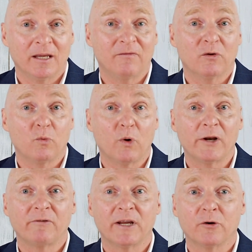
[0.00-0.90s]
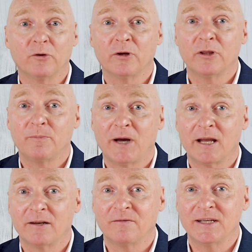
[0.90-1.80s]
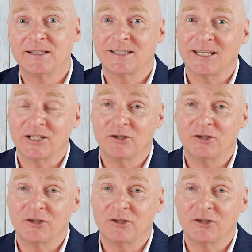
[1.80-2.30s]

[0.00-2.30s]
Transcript: If you're wondering, although the partner visas are